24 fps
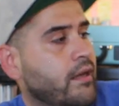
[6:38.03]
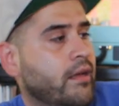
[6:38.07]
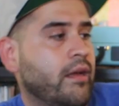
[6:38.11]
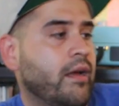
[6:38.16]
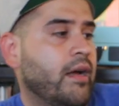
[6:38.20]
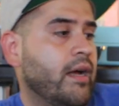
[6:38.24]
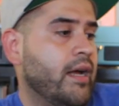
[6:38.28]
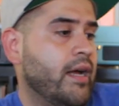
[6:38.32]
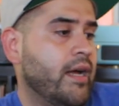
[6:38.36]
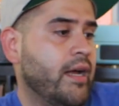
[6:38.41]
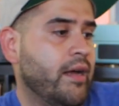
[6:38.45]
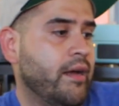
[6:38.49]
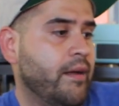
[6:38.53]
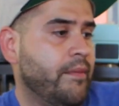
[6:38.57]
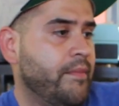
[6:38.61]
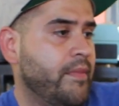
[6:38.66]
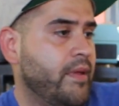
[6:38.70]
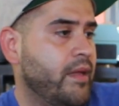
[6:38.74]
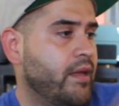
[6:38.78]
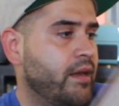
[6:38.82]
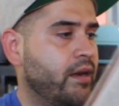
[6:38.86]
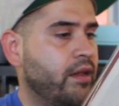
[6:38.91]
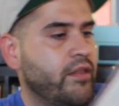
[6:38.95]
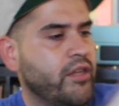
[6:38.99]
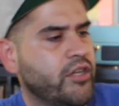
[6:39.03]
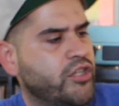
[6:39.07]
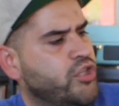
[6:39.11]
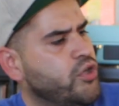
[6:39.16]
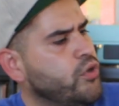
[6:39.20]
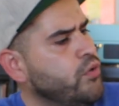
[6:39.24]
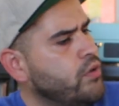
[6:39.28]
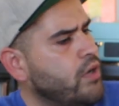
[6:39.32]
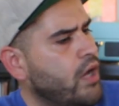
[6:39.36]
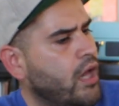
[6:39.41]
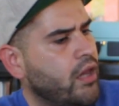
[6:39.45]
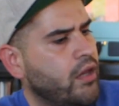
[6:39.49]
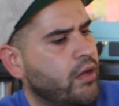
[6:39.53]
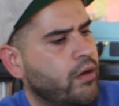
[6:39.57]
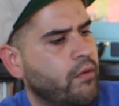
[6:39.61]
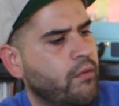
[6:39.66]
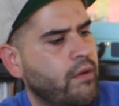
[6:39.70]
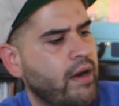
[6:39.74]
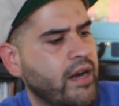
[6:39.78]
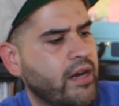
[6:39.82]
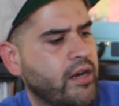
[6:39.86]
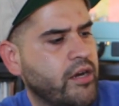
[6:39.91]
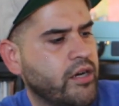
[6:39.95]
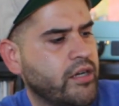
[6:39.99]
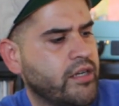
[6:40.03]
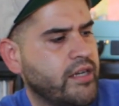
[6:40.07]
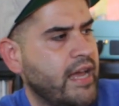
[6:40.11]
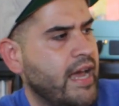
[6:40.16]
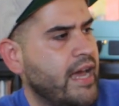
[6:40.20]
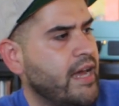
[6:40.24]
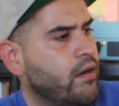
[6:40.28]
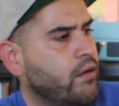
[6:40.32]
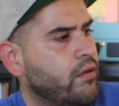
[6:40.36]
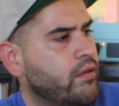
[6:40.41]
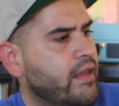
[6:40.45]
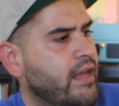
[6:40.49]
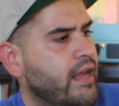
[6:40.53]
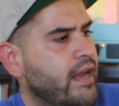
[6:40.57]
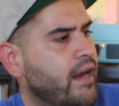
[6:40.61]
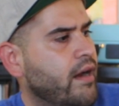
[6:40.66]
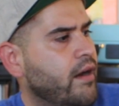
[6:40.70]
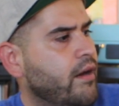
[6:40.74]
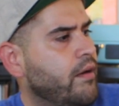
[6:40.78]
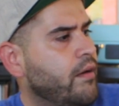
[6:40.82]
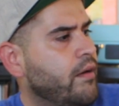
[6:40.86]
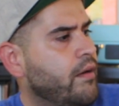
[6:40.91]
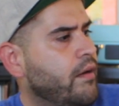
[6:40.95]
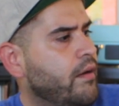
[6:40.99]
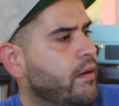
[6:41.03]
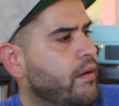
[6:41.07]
Another $2 record title there.